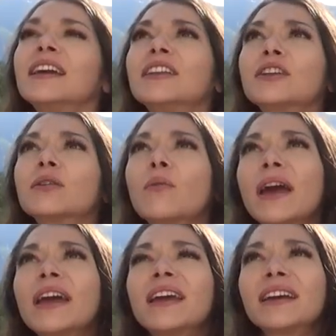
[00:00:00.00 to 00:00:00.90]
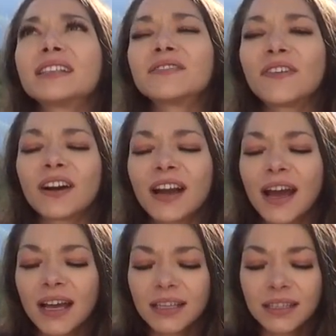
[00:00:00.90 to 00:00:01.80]
in your way as far
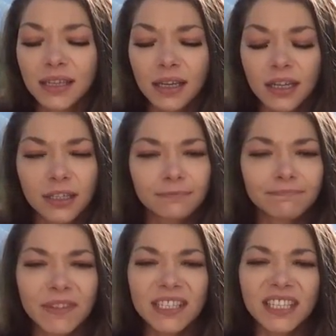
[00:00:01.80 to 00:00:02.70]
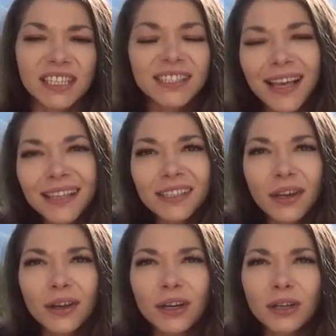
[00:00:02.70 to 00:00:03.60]
as success
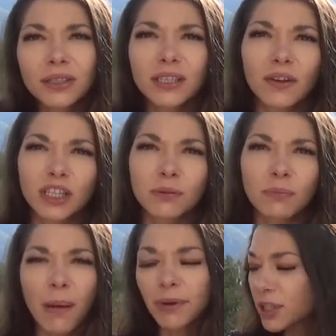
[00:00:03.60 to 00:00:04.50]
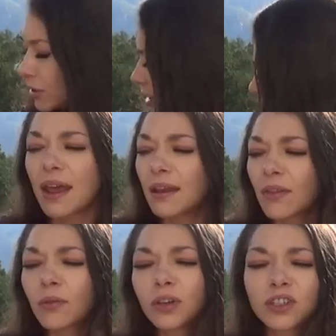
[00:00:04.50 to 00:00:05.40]
goes, as far as opportunity. In
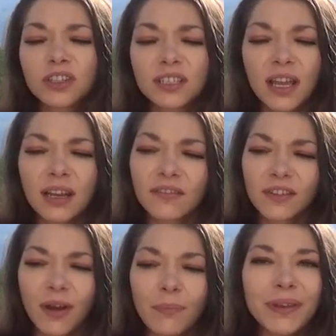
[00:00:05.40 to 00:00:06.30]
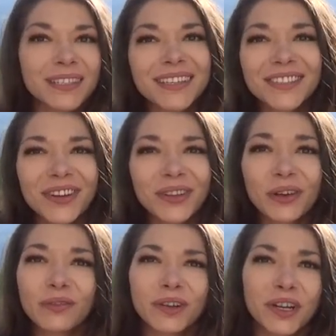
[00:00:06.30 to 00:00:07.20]
other words, you're just kind of, you got business all
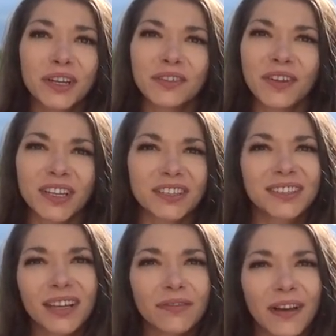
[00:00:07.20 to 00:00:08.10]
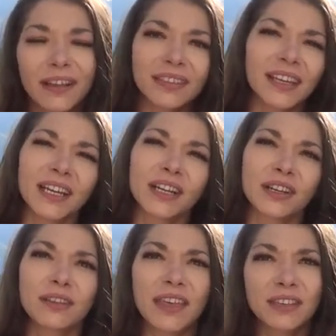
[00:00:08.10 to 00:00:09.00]
over, you've got yourself out there,
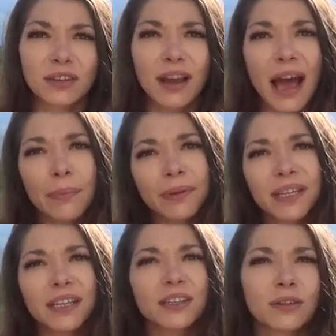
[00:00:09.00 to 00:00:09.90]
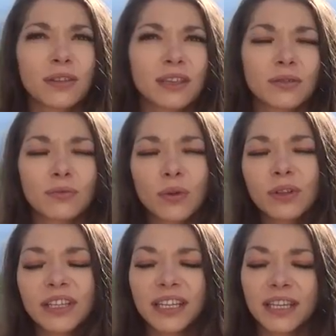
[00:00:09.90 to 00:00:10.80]
things are happening, things are
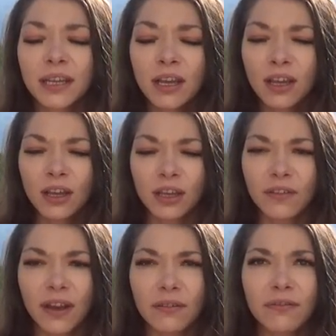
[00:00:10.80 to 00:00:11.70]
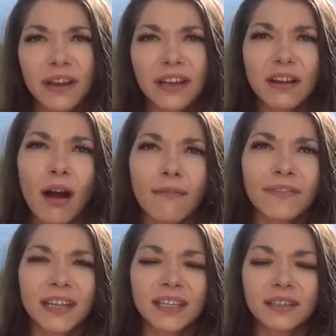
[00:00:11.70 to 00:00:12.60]
rolling in. You've got a very
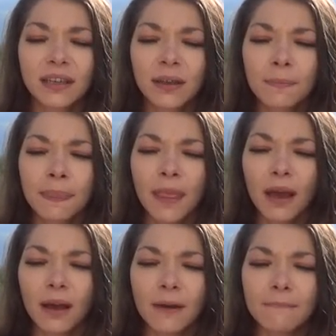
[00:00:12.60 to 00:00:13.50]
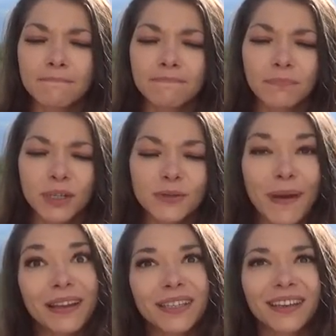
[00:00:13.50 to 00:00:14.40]
confident
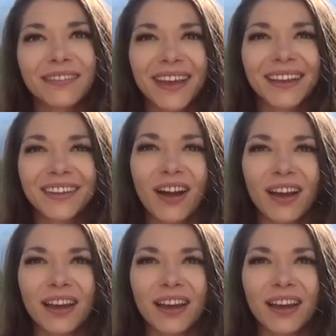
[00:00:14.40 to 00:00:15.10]
perspective and